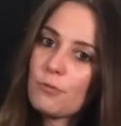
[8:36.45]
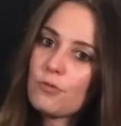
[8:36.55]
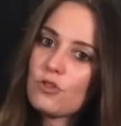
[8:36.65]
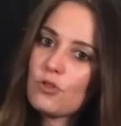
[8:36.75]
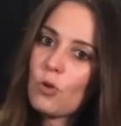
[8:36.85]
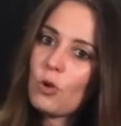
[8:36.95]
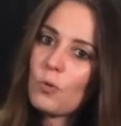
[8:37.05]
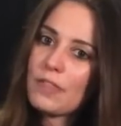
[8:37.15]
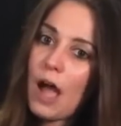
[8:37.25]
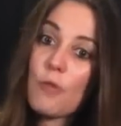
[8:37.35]
through the
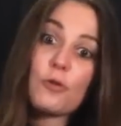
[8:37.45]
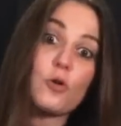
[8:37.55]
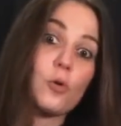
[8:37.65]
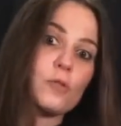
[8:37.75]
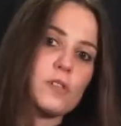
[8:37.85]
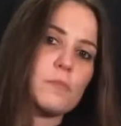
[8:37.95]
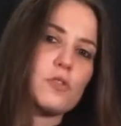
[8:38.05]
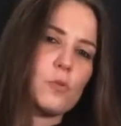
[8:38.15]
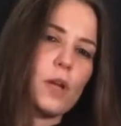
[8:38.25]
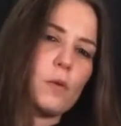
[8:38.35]
solo without the chords in
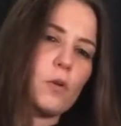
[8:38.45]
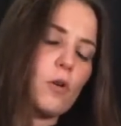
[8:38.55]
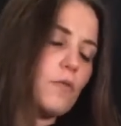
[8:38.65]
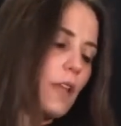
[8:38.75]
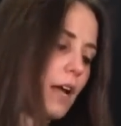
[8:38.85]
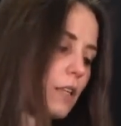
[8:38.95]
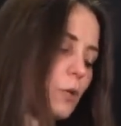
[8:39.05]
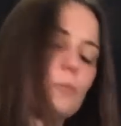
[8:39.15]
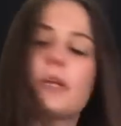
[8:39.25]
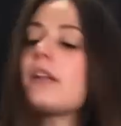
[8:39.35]
between. We'll go over that in a
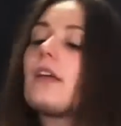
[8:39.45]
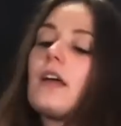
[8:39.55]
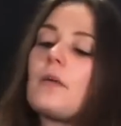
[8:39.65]
little bit.